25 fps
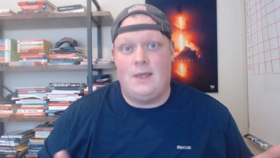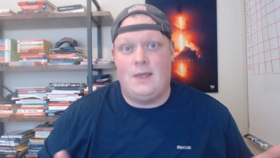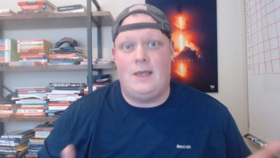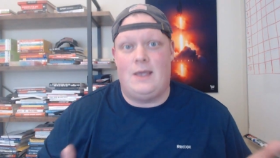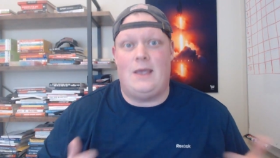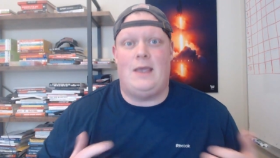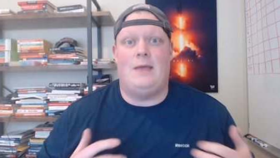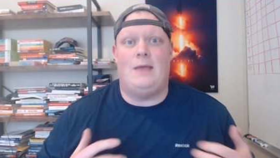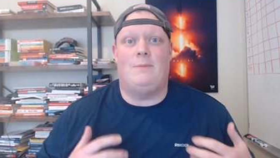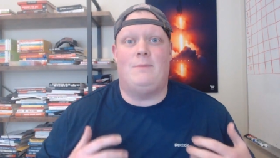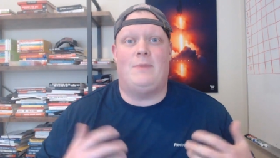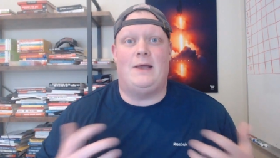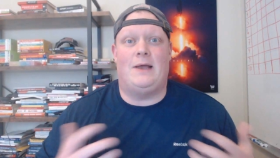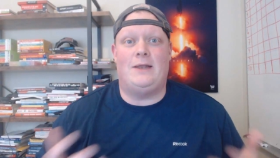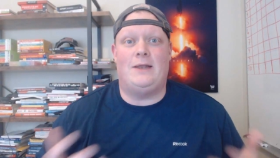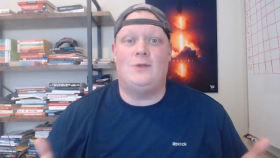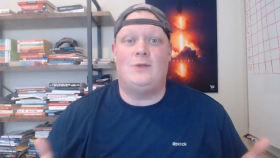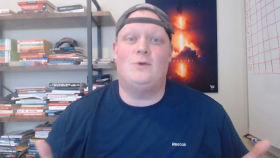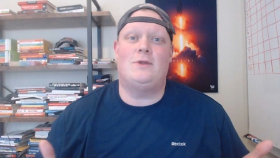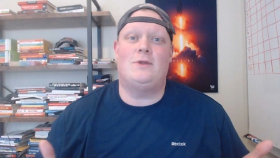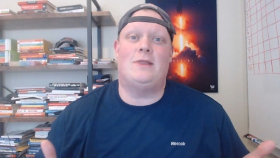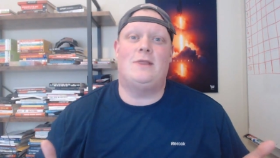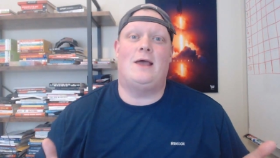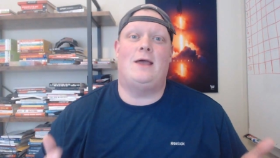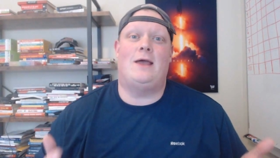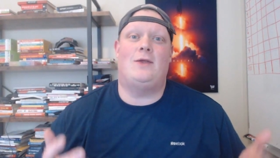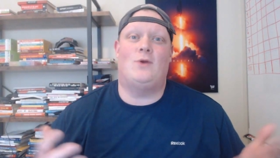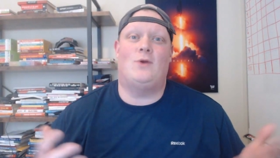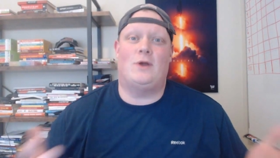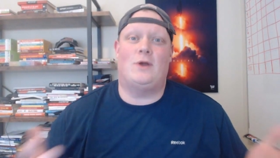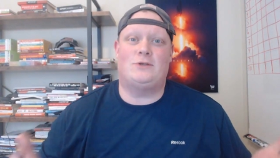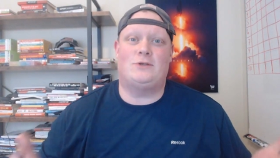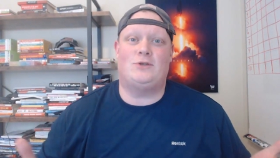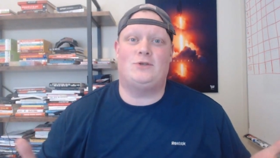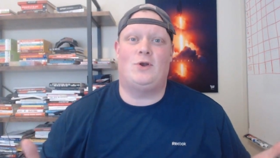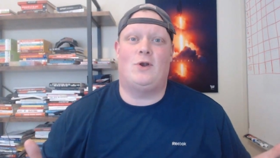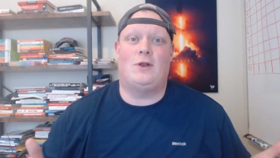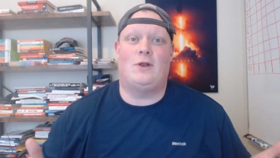And by doing that, you're
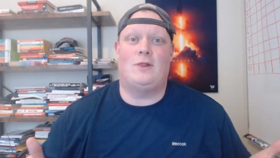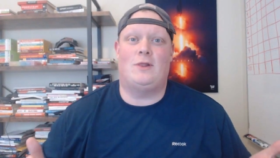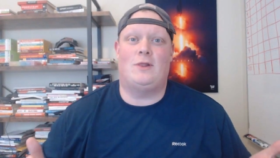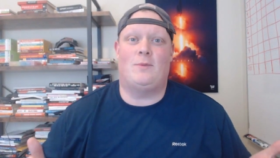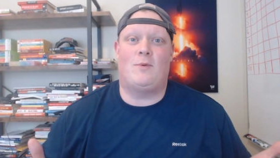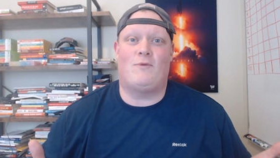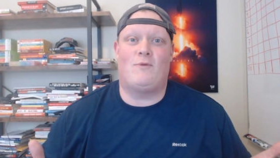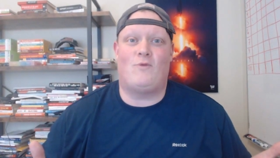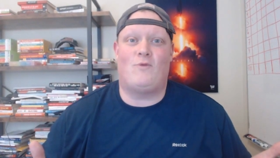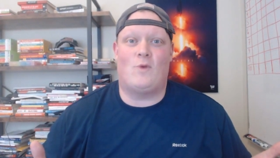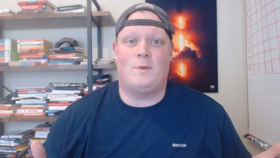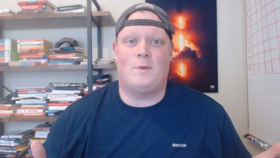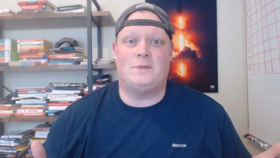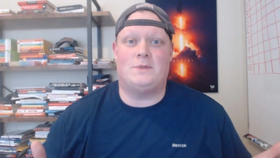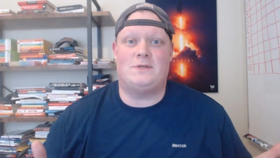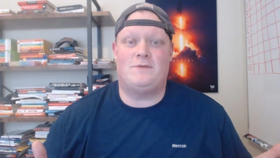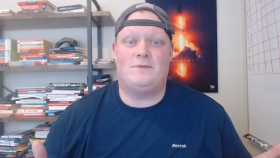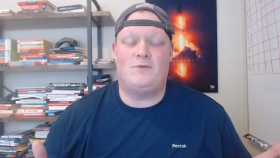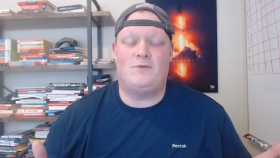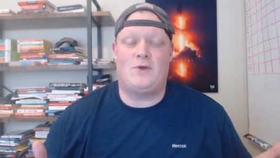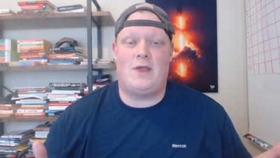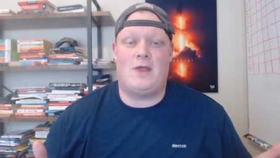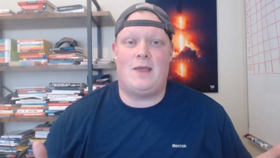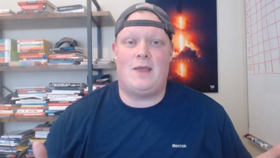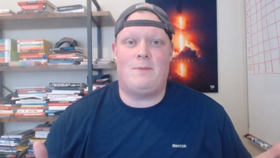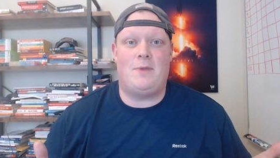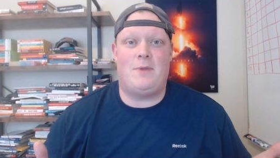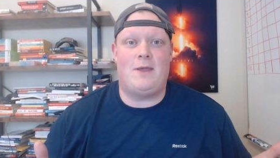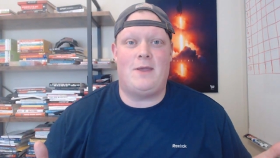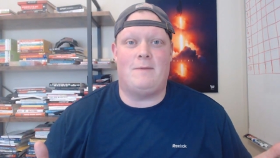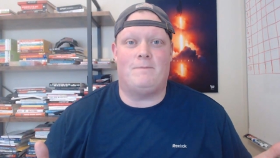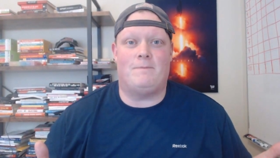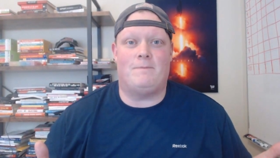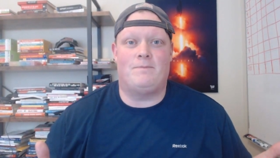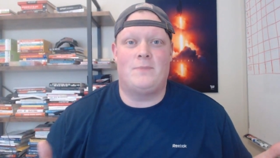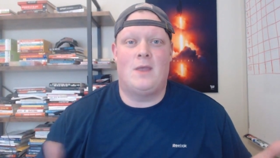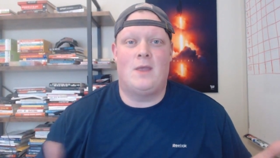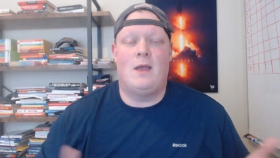actually hurting the performance of your
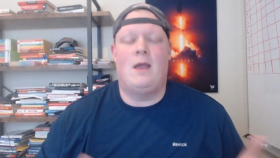campaign.